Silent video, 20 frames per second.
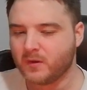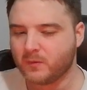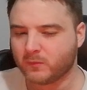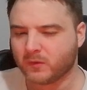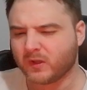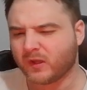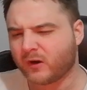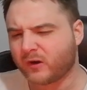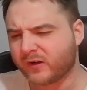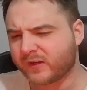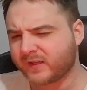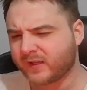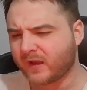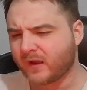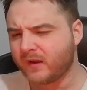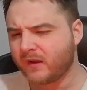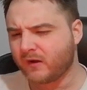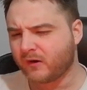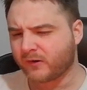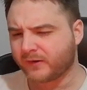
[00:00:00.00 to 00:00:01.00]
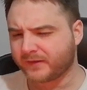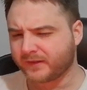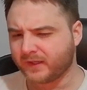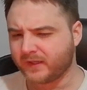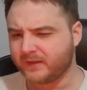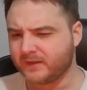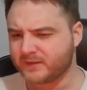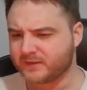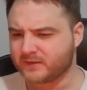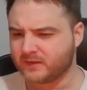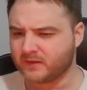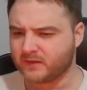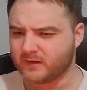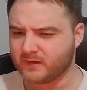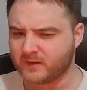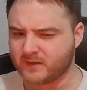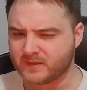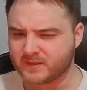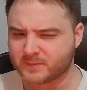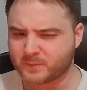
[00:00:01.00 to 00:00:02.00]
Well, arcade is
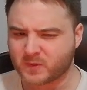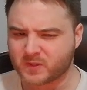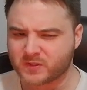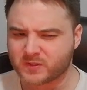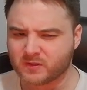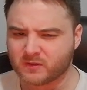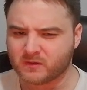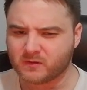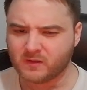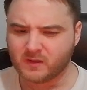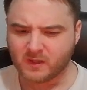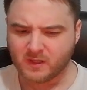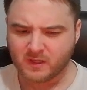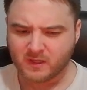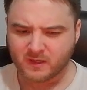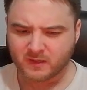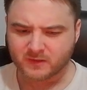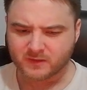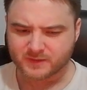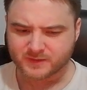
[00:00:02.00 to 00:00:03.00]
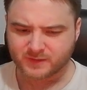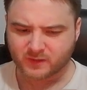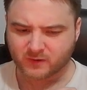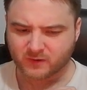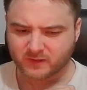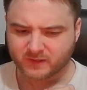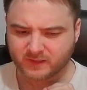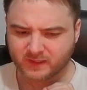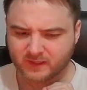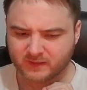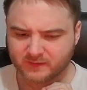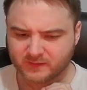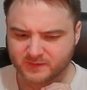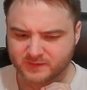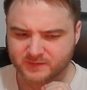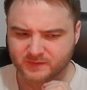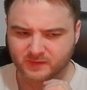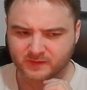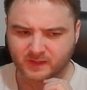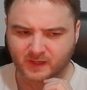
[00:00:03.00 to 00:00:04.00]
special because arcade does
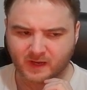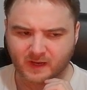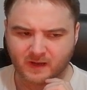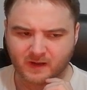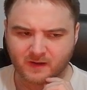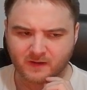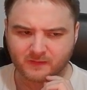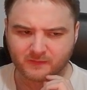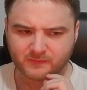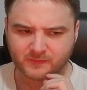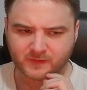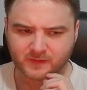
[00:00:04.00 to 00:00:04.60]
not have